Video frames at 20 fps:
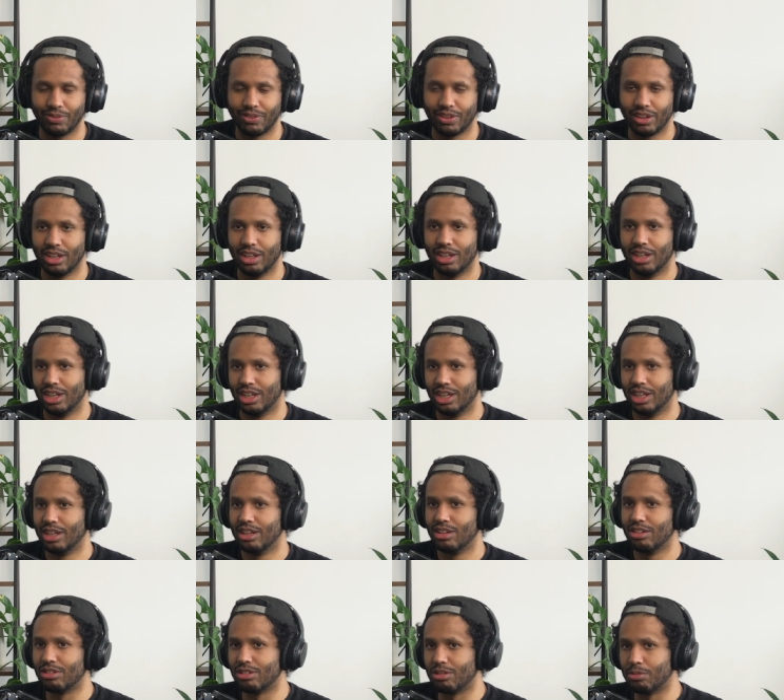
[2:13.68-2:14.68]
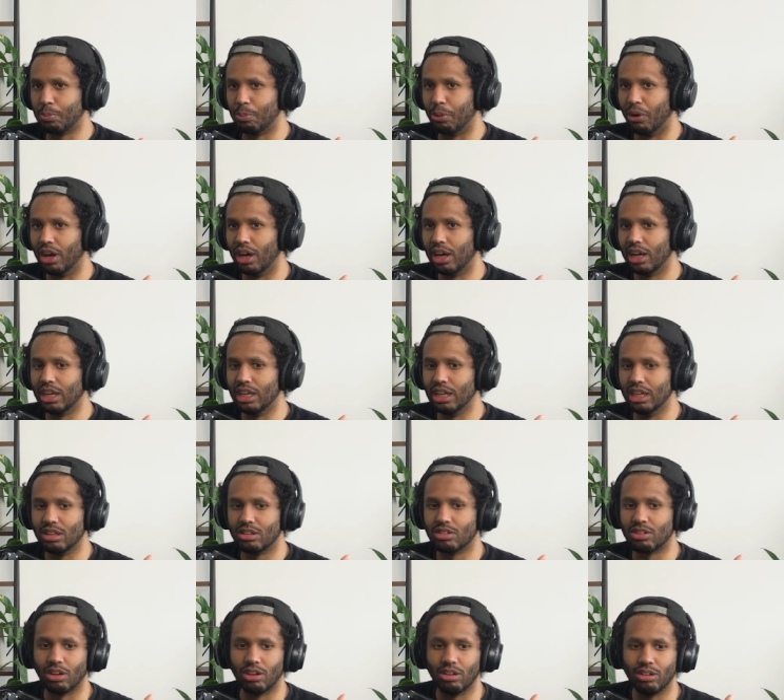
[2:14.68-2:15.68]
yeah. But he,
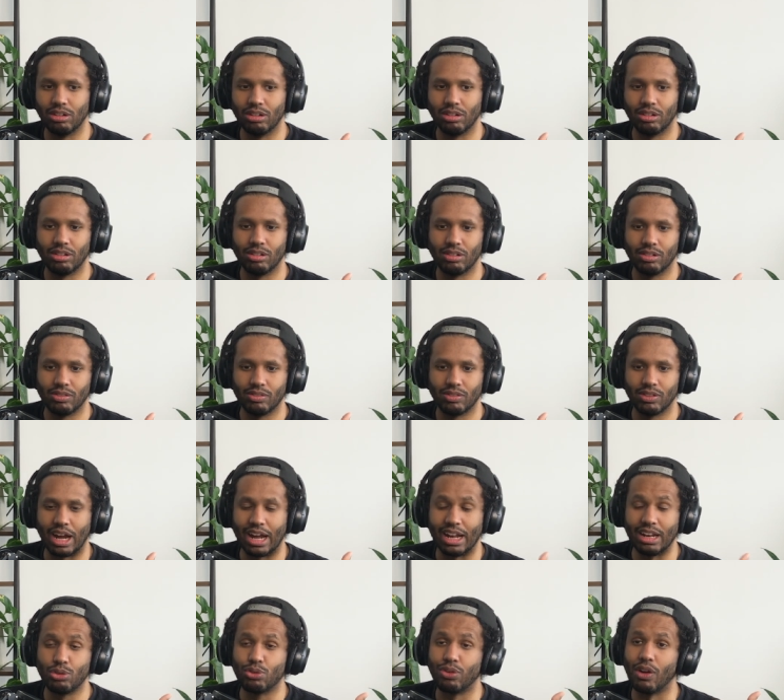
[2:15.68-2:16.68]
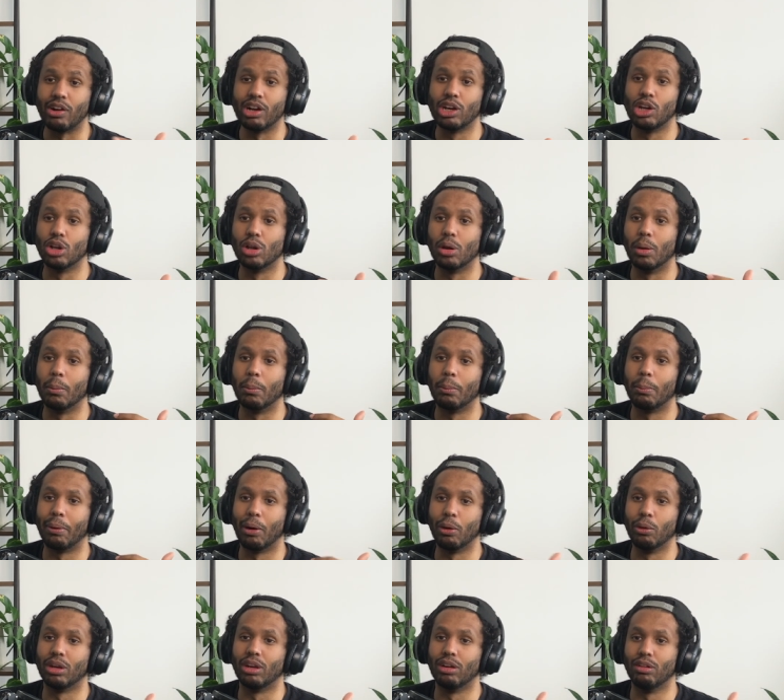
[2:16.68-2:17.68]
so, and he's very I good like at
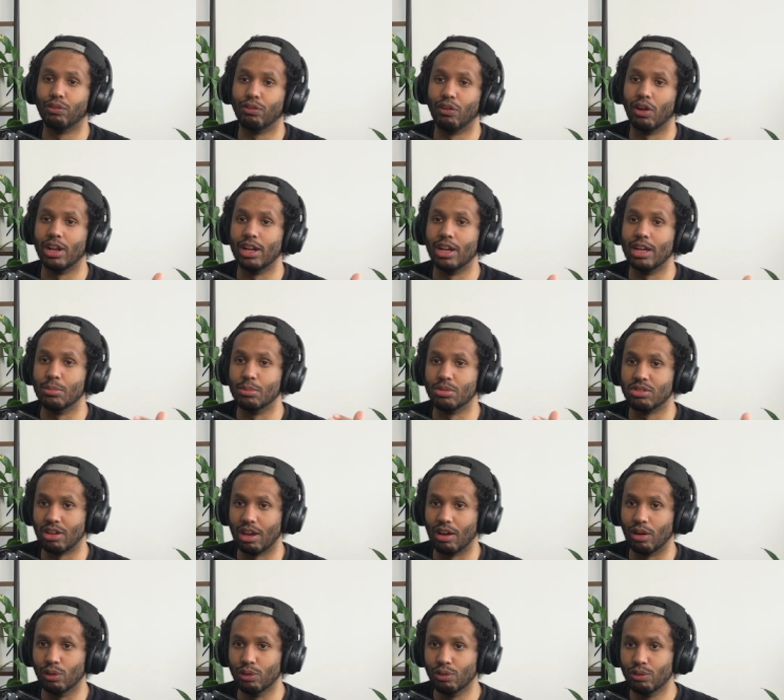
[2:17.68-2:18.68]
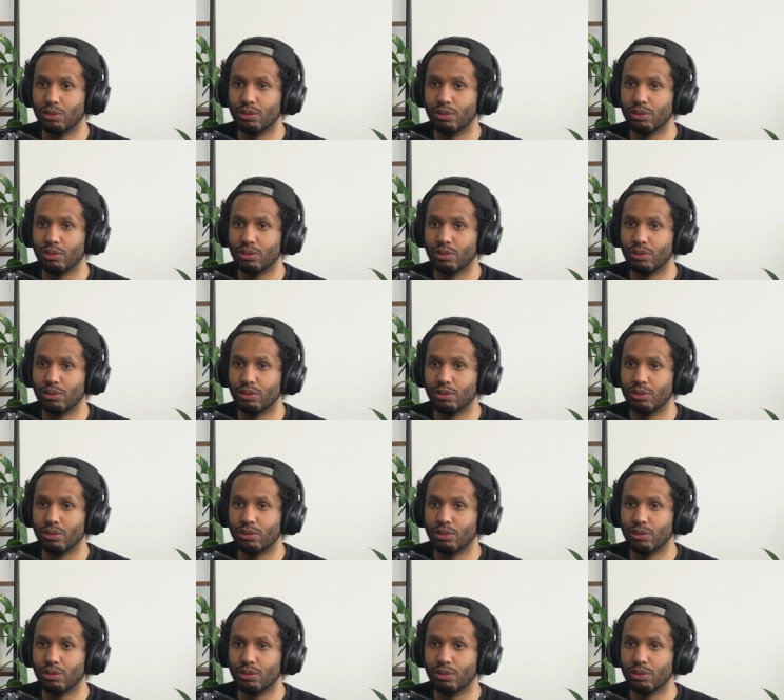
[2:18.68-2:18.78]
poking fun at himself.